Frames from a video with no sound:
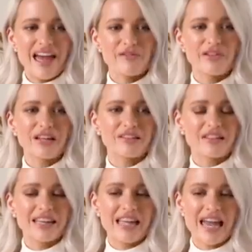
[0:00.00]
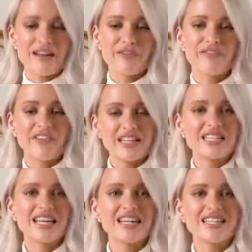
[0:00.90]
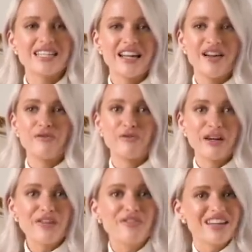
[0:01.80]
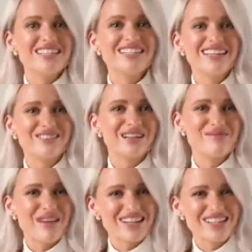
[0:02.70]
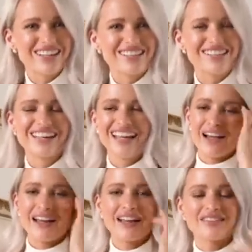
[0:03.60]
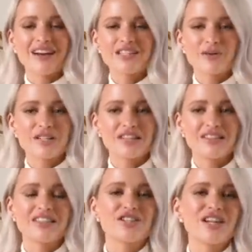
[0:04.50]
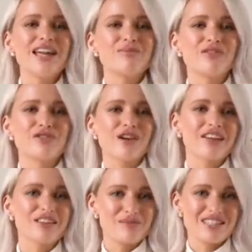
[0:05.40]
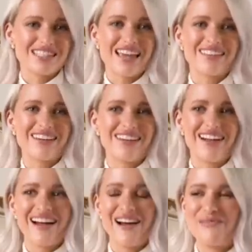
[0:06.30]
Everything is again fitted, refitted, remeasured, and I started to actually see the shape of the dress coming together.